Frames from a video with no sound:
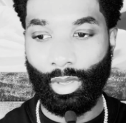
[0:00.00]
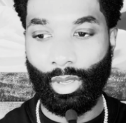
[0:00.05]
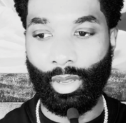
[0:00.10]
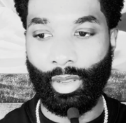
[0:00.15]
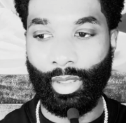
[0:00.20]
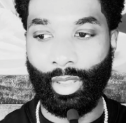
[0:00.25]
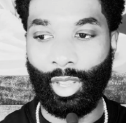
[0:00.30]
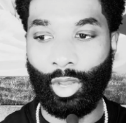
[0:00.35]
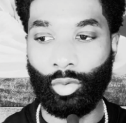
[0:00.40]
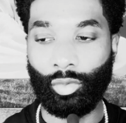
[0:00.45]
a
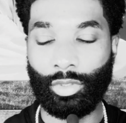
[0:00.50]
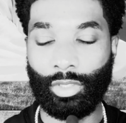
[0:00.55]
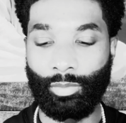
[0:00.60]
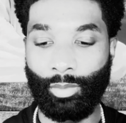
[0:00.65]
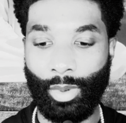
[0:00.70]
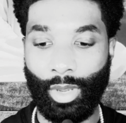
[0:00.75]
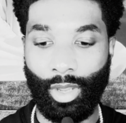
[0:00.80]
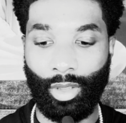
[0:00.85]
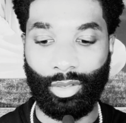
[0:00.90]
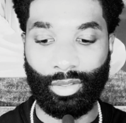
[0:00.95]
healthy
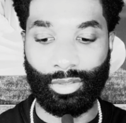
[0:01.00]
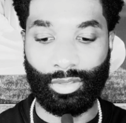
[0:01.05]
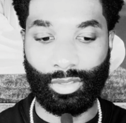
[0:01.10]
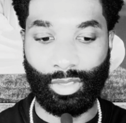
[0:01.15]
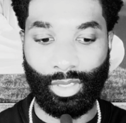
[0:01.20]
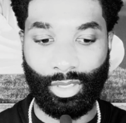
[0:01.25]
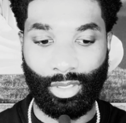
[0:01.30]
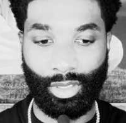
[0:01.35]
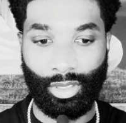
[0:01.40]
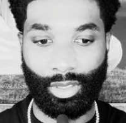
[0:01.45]
balance.
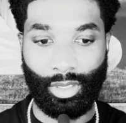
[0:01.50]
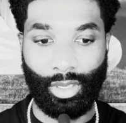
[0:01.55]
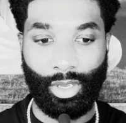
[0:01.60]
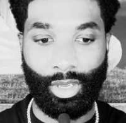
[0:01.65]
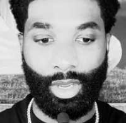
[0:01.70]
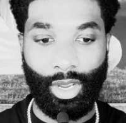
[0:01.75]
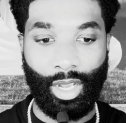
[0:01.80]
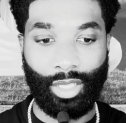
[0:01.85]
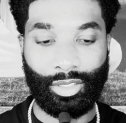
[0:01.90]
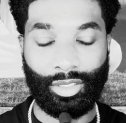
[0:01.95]
And
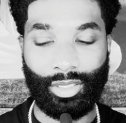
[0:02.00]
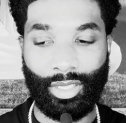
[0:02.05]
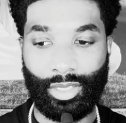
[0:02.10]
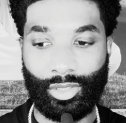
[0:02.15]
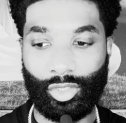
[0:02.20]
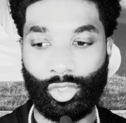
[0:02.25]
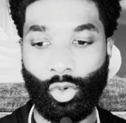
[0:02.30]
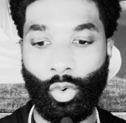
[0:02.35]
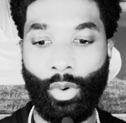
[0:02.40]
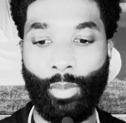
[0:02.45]
I think that's
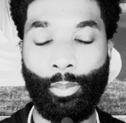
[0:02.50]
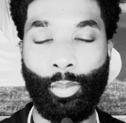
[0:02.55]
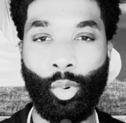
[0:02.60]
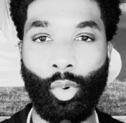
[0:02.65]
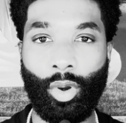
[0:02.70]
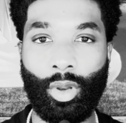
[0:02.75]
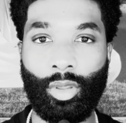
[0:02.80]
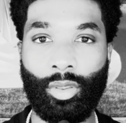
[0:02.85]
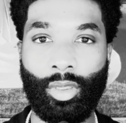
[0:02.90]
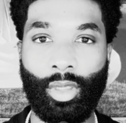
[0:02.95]
so
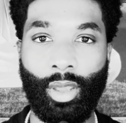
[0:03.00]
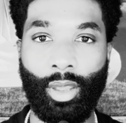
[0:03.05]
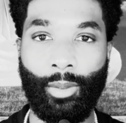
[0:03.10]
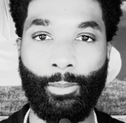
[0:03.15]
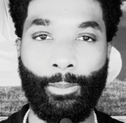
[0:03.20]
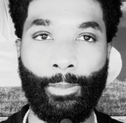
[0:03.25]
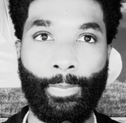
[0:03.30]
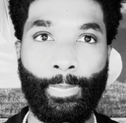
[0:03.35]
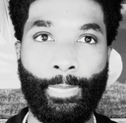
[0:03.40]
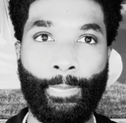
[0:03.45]
important
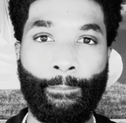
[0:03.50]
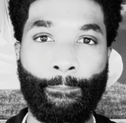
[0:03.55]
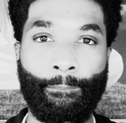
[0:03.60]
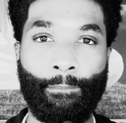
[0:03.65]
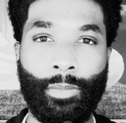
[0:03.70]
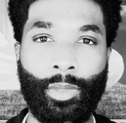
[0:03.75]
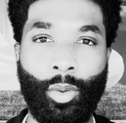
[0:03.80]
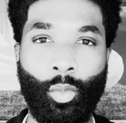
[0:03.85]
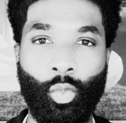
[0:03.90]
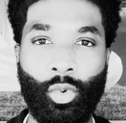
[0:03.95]
that
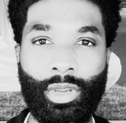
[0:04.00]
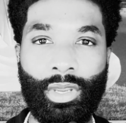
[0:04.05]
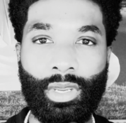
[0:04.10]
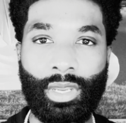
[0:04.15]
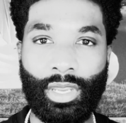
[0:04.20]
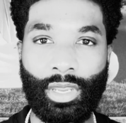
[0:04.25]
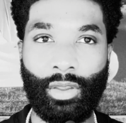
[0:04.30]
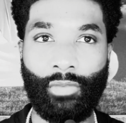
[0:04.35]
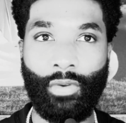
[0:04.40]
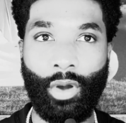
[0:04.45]
we
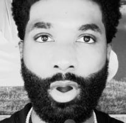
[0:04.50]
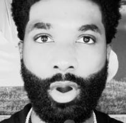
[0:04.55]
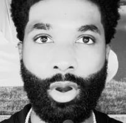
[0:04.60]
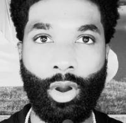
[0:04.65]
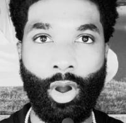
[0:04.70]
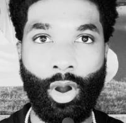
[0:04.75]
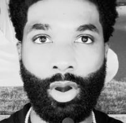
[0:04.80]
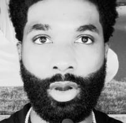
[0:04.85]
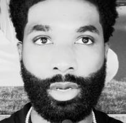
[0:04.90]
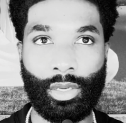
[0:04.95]
give our
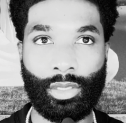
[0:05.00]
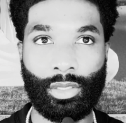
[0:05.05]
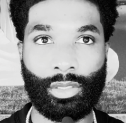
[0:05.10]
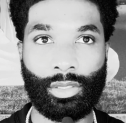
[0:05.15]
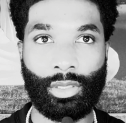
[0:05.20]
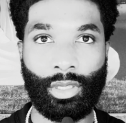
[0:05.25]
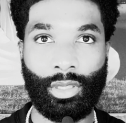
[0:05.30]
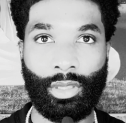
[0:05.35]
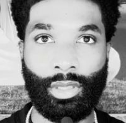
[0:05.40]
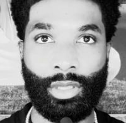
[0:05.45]

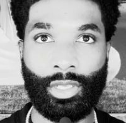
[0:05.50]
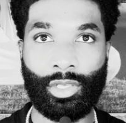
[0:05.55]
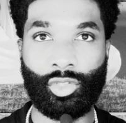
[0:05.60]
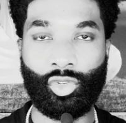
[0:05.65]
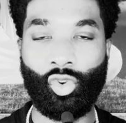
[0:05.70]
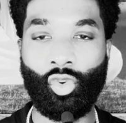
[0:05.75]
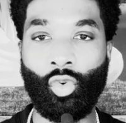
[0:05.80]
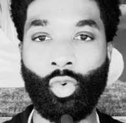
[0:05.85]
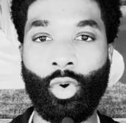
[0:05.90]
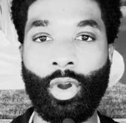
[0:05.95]
artists this
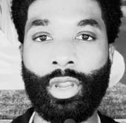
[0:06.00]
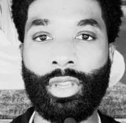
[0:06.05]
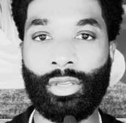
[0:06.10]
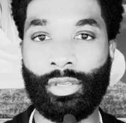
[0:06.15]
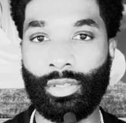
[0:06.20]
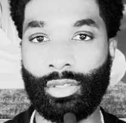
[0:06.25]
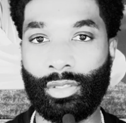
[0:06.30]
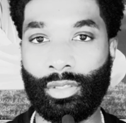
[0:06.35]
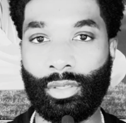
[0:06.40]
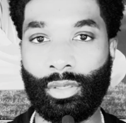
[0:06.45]

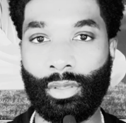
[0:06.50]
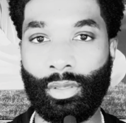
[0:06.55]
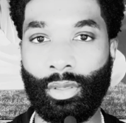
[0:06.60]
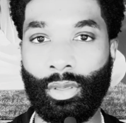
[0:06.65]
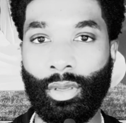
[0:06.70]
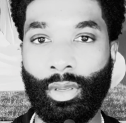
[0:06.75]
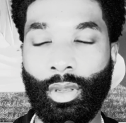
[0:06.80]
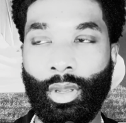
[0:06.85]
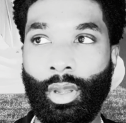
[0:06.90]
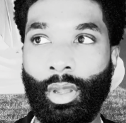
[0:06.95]
grace
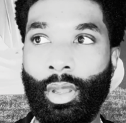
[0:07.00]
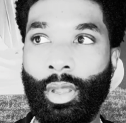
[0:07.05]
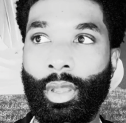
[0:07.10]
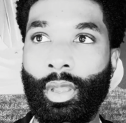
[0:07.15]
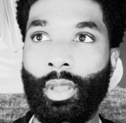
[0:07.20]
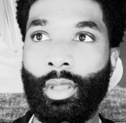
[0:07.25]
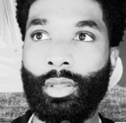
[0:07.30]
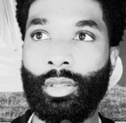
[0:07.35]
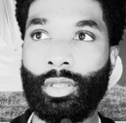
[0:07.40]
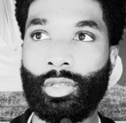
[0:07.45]

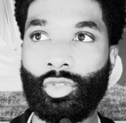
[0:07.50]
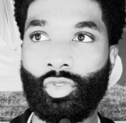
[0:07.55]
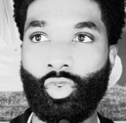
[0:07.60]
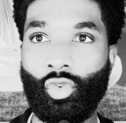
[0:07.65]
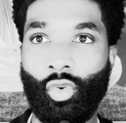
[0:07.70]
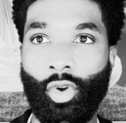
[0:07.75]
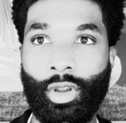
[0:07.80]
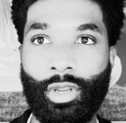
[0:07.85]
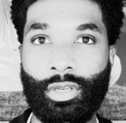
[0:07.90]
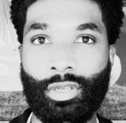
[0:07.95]

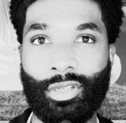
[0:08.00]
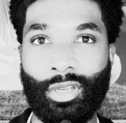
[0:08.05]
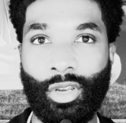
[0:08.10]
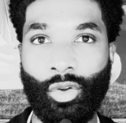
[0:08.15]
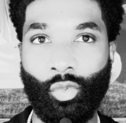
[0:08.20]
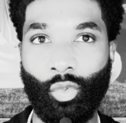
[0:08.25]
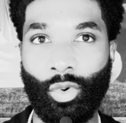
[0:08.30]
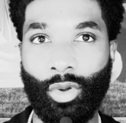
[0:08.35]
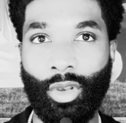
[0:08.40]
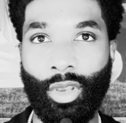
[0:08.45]
in
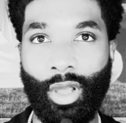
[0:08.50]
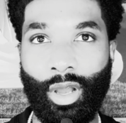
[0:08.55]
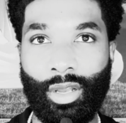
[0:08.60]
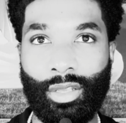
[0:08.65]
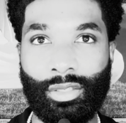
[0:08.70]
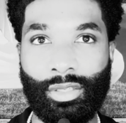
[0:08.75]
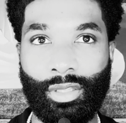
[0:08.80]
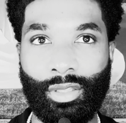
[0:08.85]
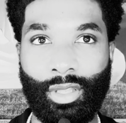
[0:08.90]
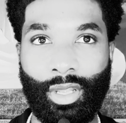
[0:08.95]

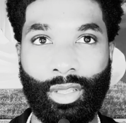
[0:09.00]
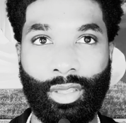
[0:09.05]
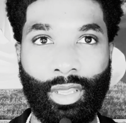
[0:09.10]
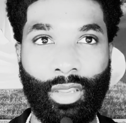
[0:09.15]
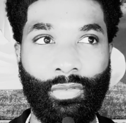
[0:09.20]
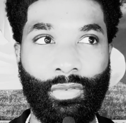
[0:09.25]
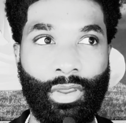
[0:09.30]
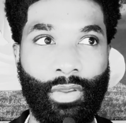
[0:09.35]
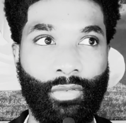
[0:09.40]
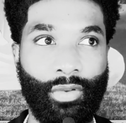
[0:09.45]
realizing that
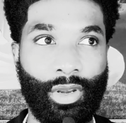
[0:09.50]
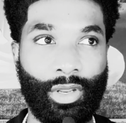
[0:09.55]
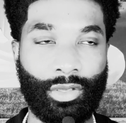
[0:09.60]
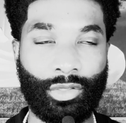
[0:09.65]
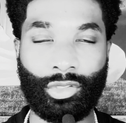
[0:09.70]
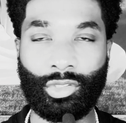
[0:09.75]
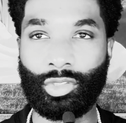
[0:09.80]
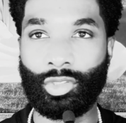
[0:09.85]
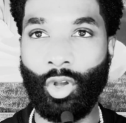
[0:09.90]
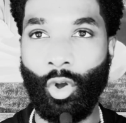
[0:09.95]
they've given us
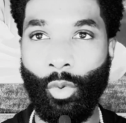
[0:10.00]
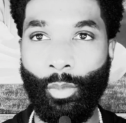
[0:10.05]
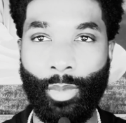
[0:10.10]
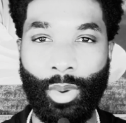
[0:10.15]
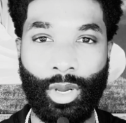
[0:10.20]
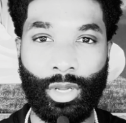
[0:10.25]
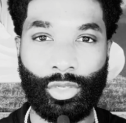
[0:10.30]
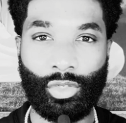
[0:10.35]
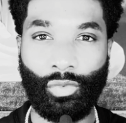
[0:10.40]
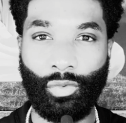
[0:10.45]
so
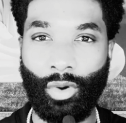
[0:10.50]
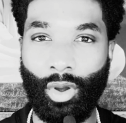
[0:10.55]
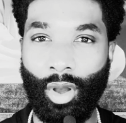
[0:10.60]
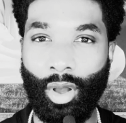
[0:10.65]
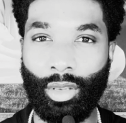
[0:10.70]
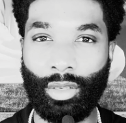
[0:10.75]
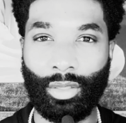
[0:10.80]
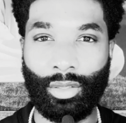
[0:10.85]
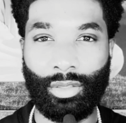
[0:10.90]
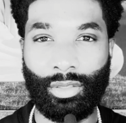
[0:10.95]
much for
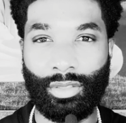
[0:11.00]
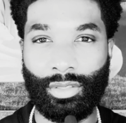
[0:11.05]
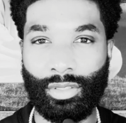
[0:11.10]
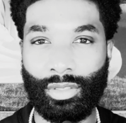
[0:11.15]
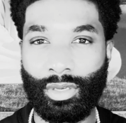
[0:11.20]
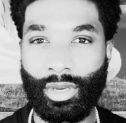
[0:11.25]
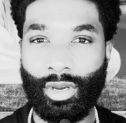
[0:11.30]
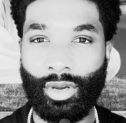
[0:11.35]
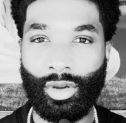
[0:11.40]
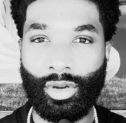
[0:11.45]
all of these
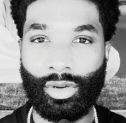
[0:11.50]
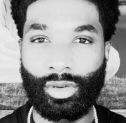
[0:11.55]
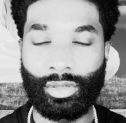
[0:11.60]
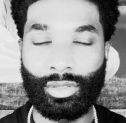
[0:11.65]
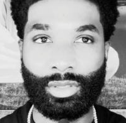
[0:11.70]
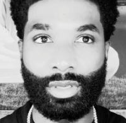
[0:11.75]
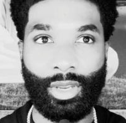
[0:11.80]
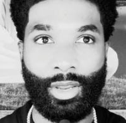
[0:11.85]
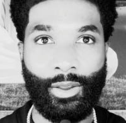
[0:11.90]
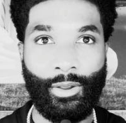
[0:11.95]

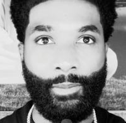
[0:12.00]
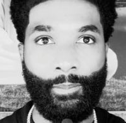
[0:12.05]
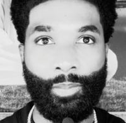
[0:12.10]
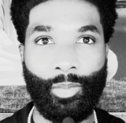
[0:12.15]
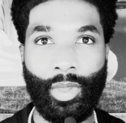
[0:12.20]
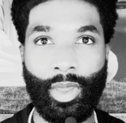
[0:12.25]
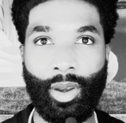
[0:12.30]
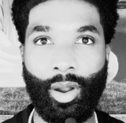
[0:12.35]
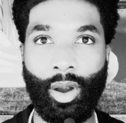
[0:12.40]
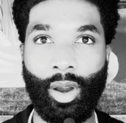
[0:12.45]
years
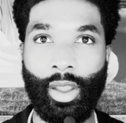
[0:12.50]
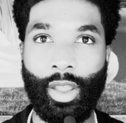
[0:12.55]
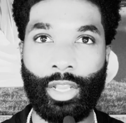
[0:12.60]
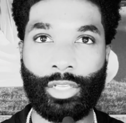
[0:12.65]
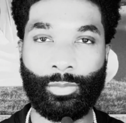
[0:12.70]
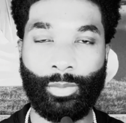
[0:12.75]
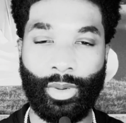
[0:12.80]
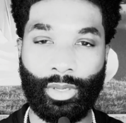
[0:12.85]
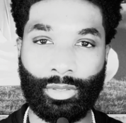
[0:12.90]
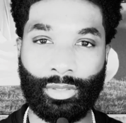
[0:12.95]
that our
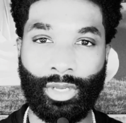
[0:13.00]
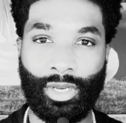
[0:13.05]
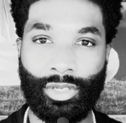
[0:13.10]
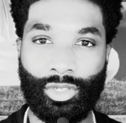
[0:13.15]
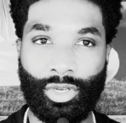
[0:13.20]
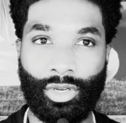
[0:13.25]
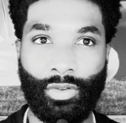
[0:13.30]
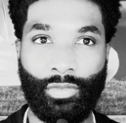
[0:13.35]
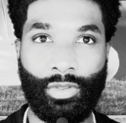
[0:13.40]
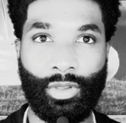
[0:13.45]

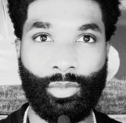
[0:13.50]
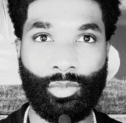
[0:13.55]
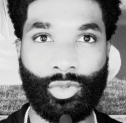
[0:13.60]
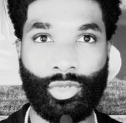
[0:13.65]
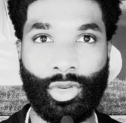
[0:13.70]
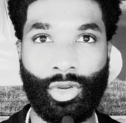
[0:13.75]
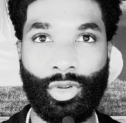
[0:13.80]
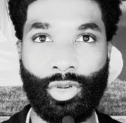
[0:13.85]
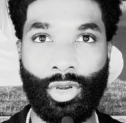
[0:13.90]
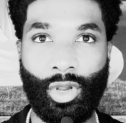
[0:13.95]
expectation of them
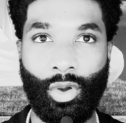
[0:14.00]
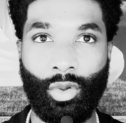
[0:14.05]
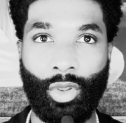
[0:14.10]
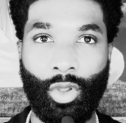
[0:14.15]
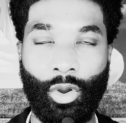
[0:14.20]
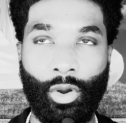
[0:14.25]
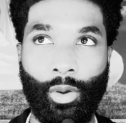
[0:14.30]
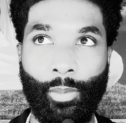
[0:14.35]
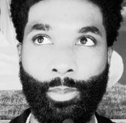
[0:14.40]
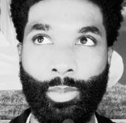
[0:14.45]
should no
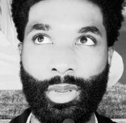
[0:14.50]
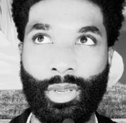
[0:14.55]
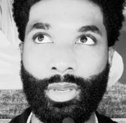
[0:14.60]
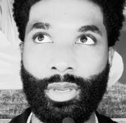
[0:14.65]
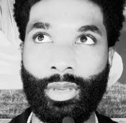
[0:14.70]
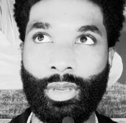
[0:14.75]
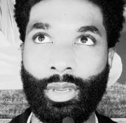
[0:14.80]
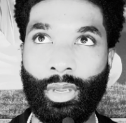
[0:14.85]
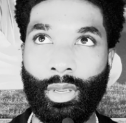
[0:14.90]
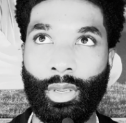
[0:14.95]
longer
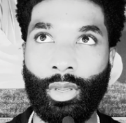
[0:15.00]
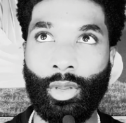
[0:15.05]
be,